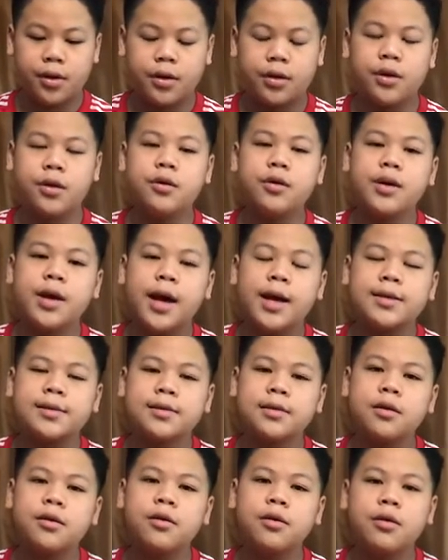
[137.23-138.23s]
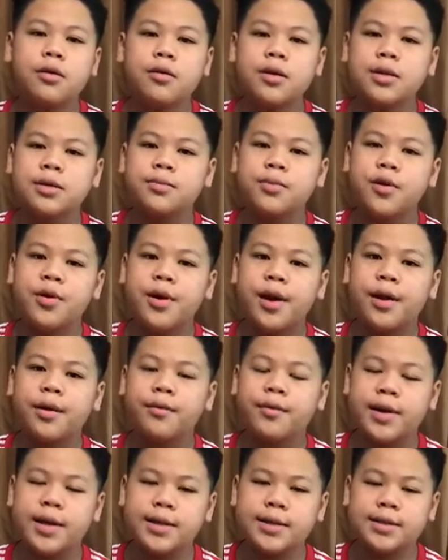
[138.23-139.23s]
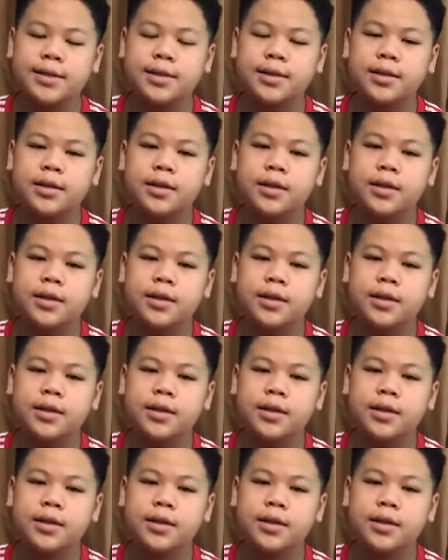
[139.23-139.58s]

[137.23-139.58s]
Do you guys know who is more at risk?